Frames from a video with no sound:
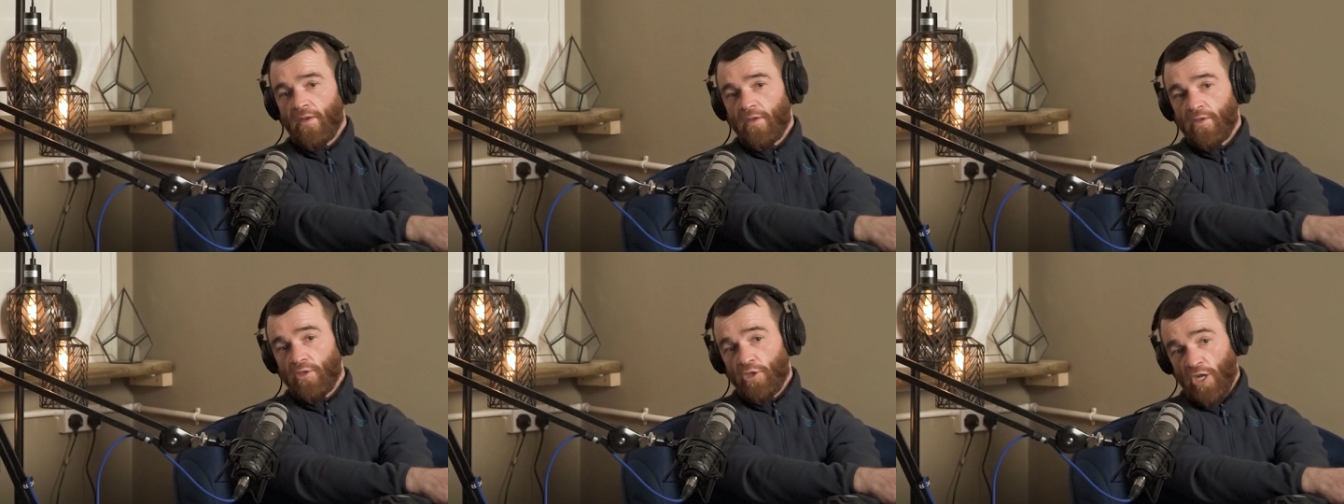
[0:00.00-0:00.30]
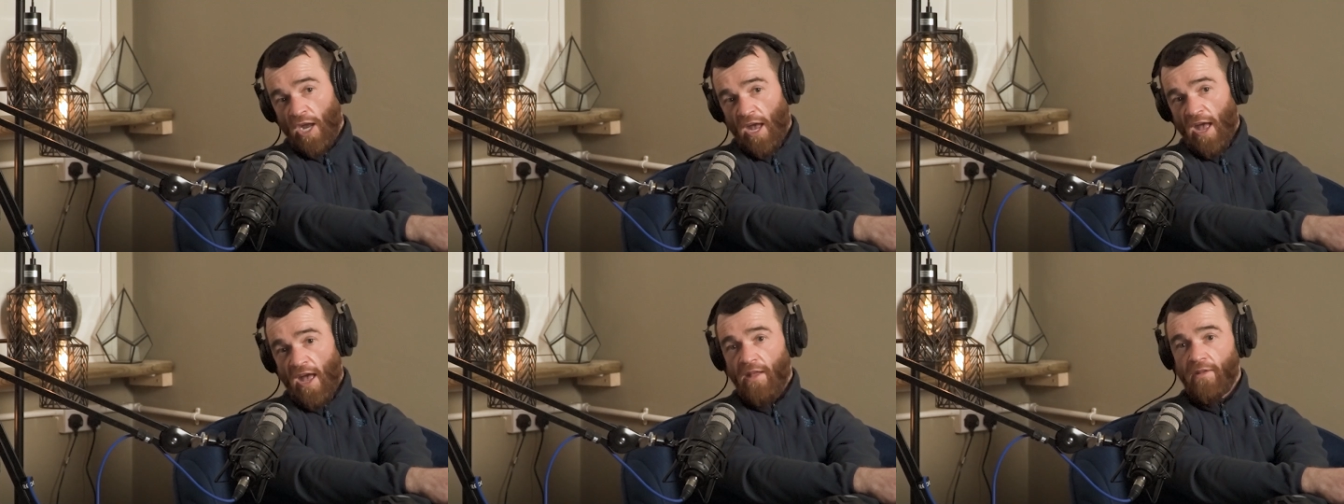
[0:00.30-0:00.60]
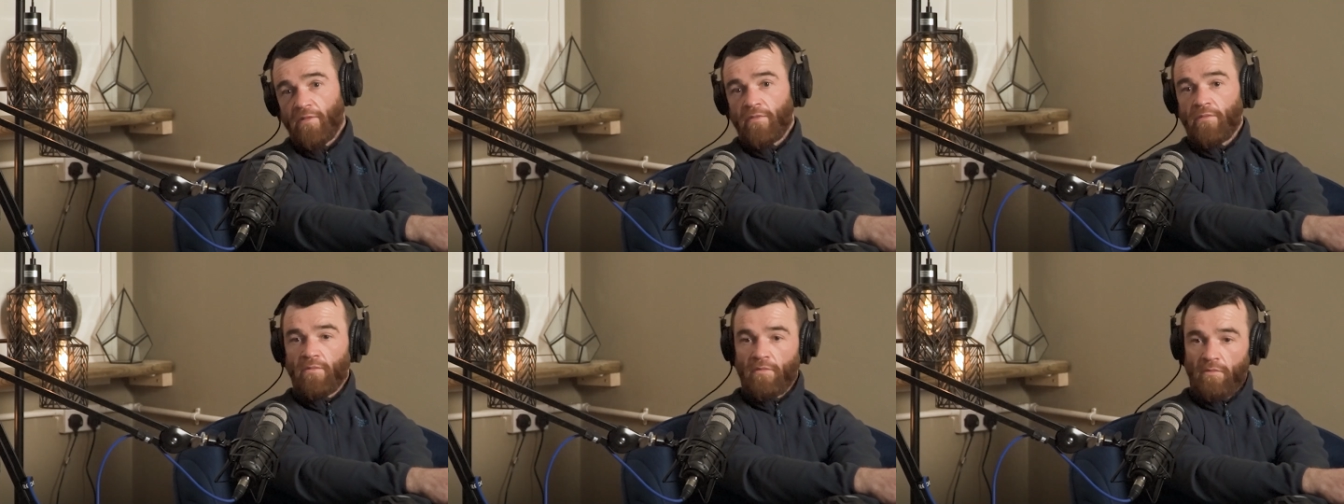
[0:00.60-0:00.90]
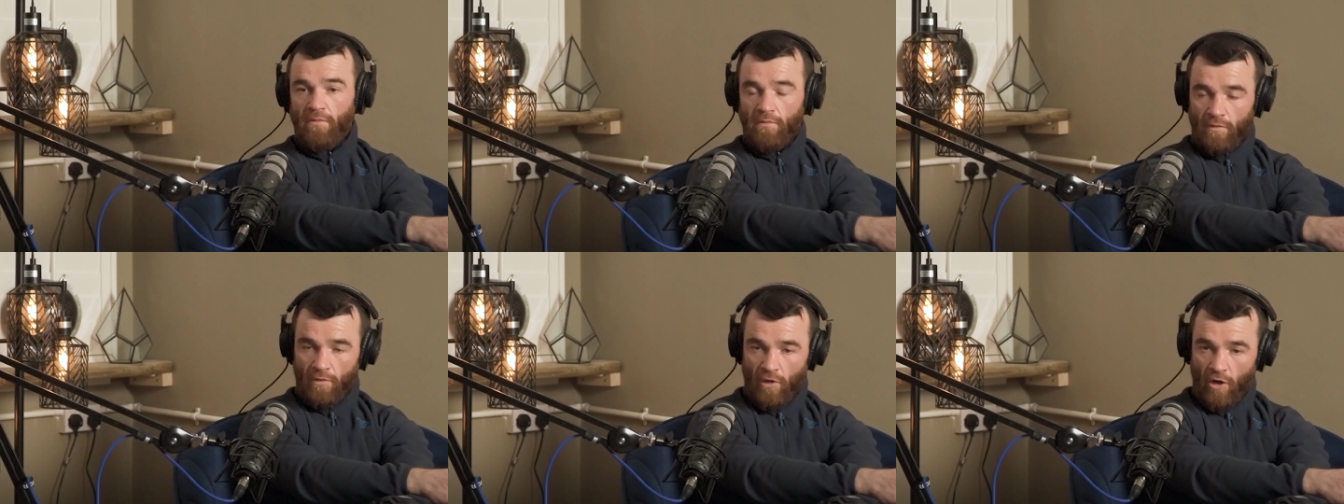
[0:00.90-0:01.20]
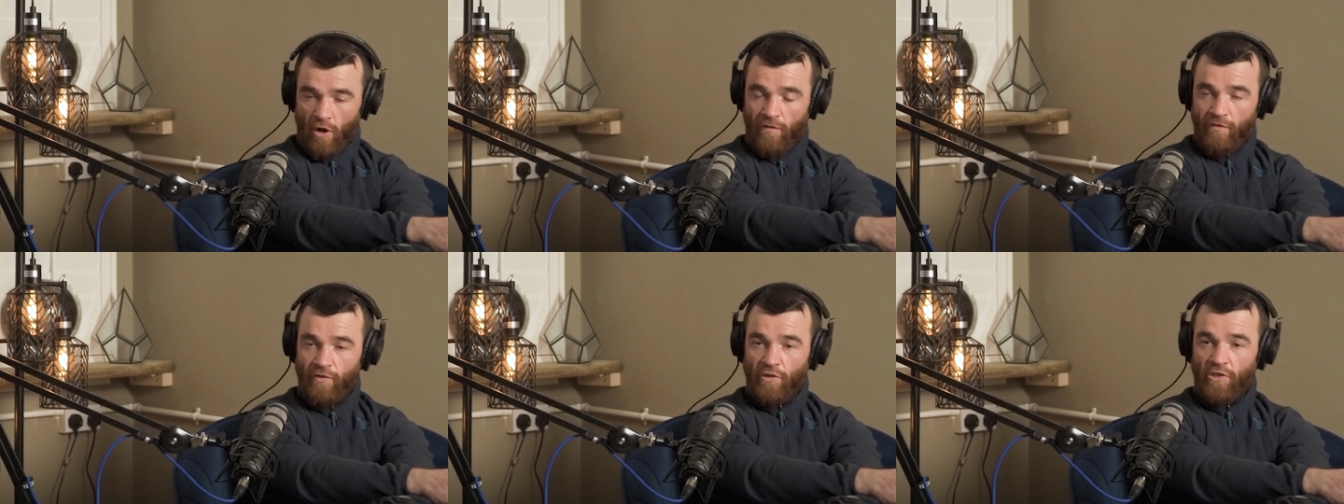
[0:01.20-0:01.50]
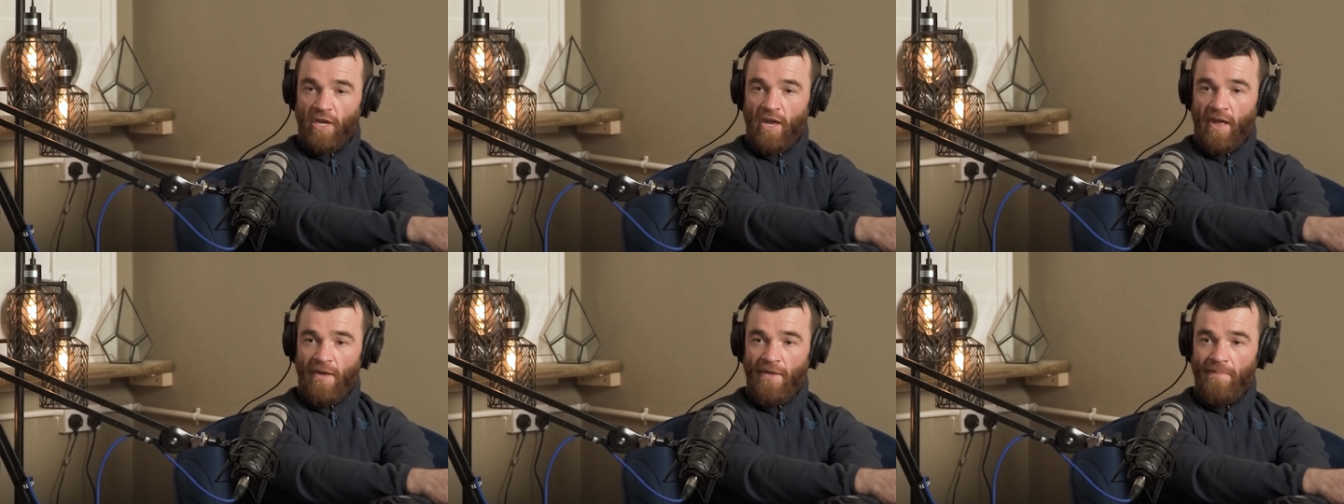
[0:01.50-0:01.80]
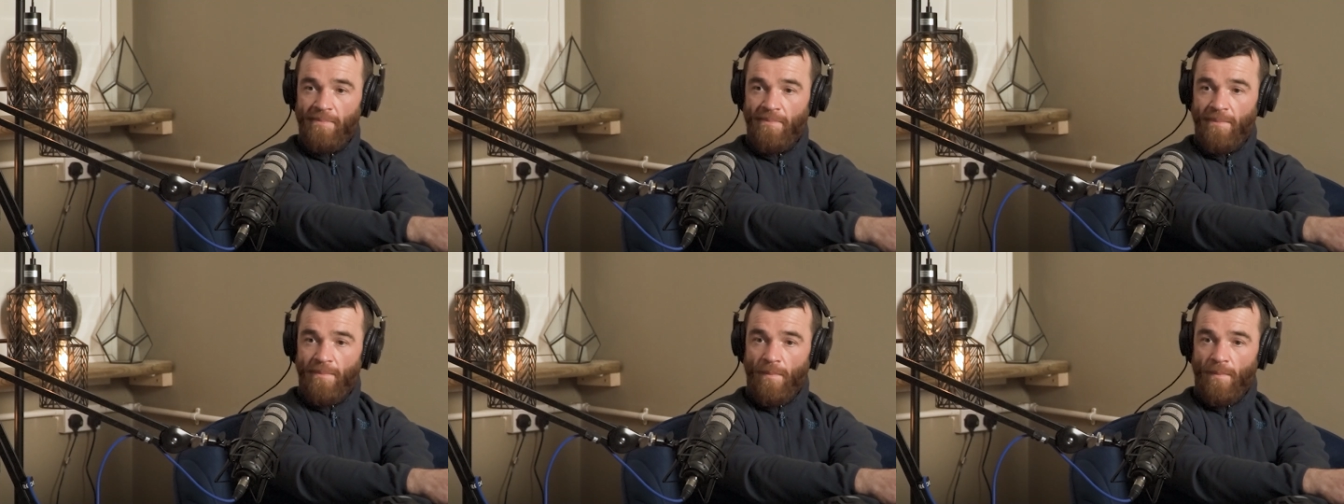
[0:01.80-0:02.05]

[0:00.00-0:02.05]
Charlton, got offered Charlton.